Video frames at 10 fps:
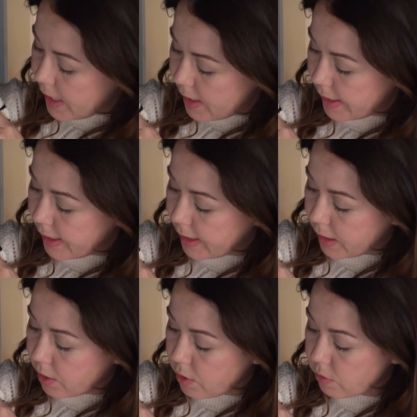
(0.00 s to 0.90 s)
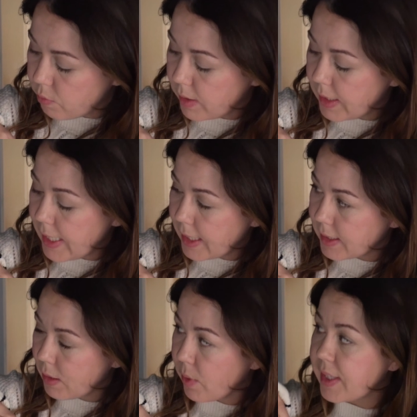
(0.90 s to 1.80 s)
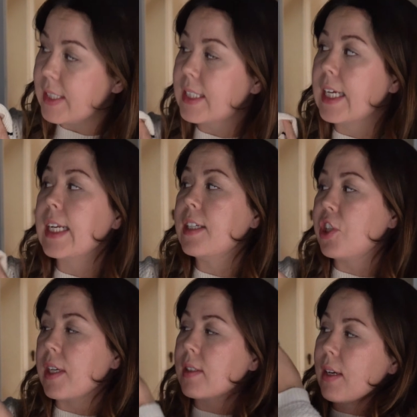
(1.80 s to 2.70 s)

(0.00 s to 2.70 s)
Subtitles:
And I think it goes really nicely with skinny jeans.